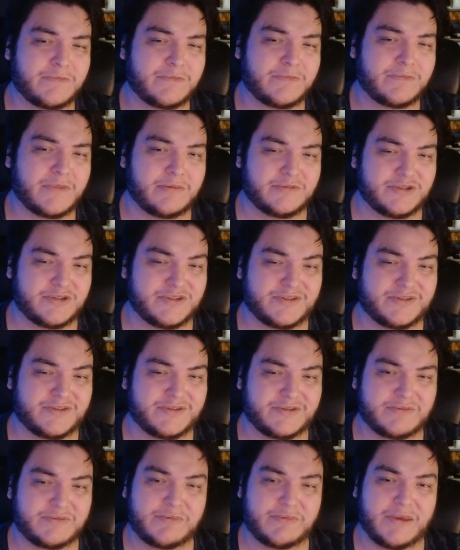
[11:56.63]
I'm just
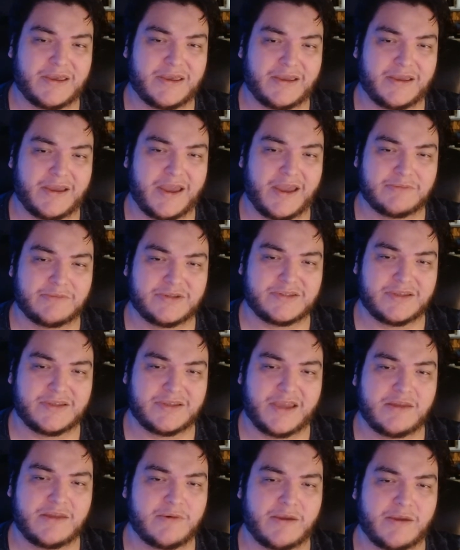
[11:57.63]
speaking aimlessly. Anyway,